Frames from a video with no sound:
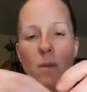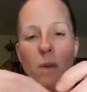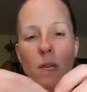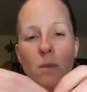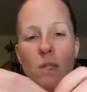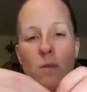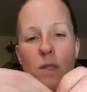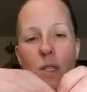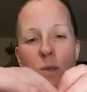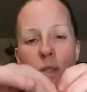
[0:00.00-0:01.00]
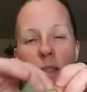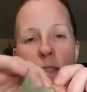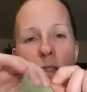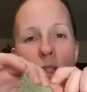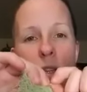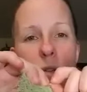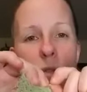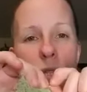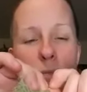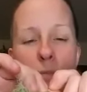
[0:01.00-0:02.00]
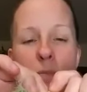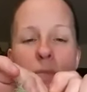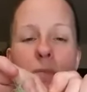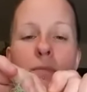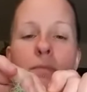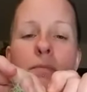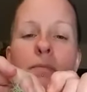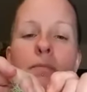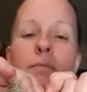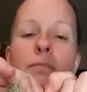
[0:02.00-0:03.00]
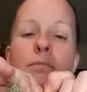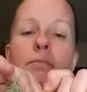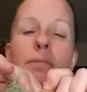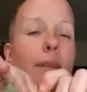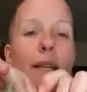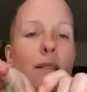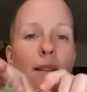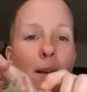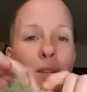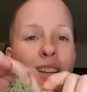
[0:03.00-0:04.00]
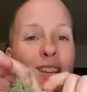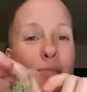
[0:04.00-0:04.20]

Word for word: But what you would do is you would slowly, yeah, it's not happen.